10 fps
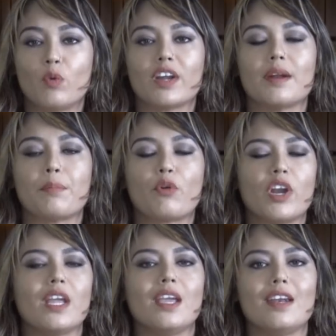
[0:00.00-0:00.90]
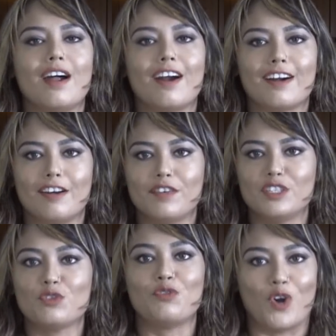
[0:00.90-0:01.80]
we're gonna preheat our
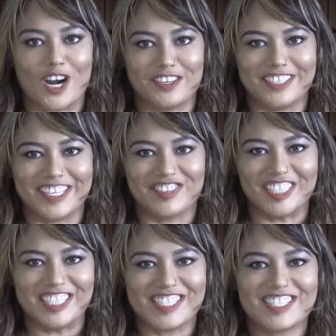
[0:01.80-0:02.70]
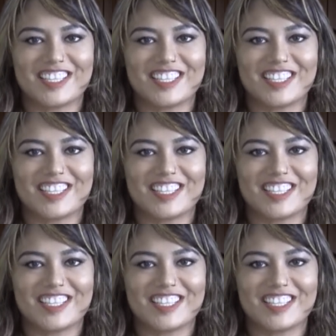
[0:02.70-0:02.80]
oven to 400 degrees.